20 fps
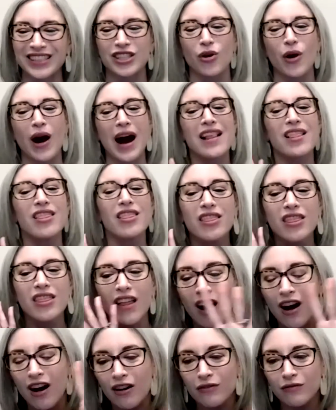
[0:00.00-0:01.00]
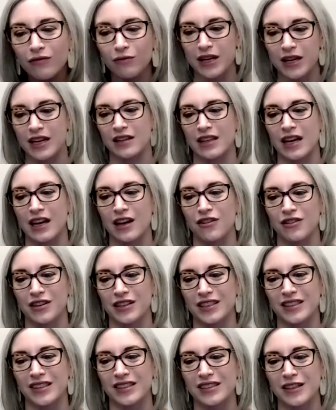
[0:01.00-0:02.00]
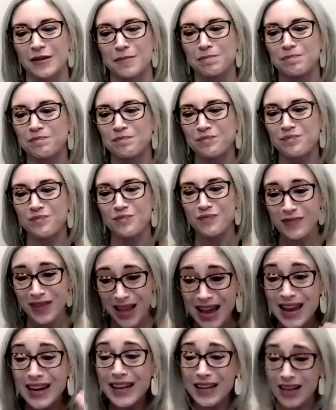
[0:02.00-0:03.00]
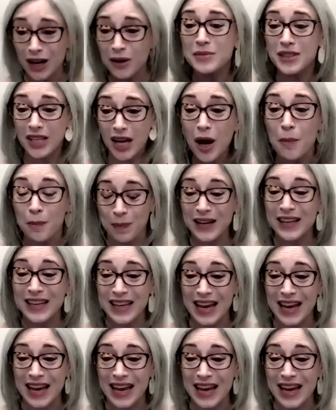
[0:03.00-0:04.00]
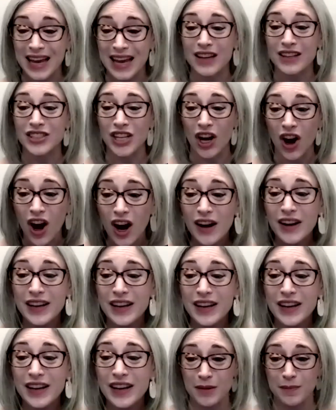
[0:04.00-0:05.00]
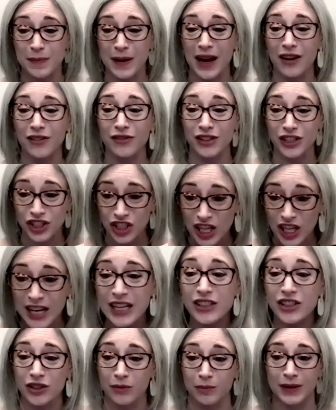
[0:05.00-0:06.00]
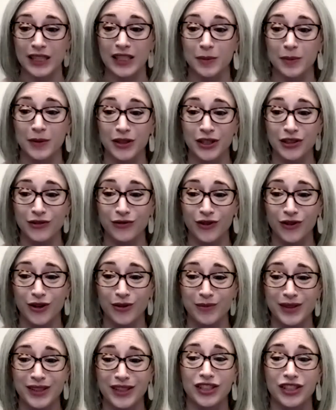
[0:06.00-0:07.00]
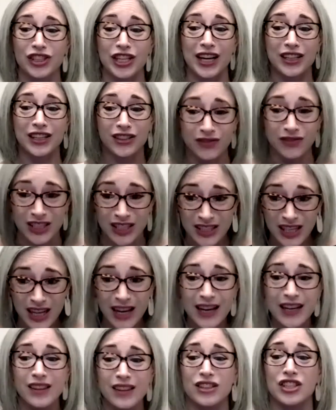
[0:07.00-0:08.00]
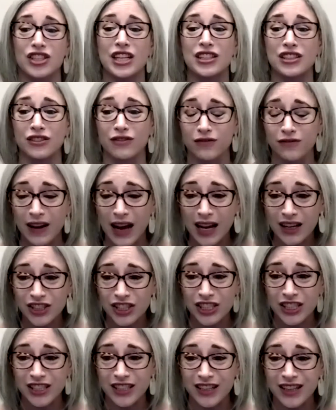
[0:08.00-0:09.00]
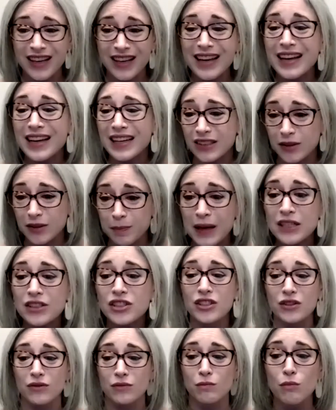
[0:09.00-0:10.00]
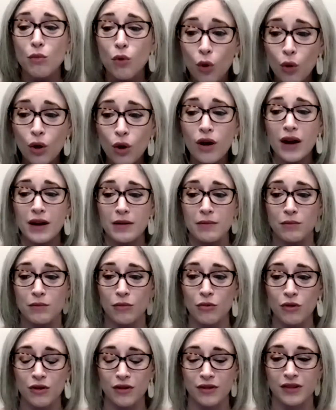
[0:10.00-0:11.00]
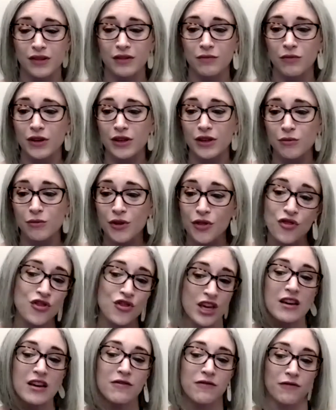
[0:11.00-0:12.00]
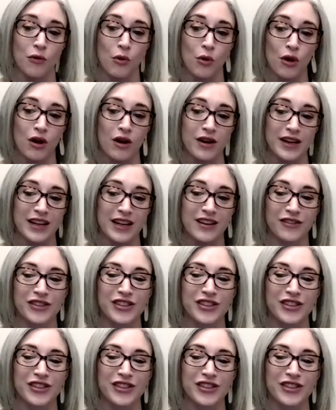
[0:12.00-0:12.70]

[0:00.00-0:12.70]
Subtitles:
So I love reading that criticism. And it comes up again and again, talking about the change in baseball uniforms, the change of design, the change in fashion is mentioned more and more than what you would think for, you know.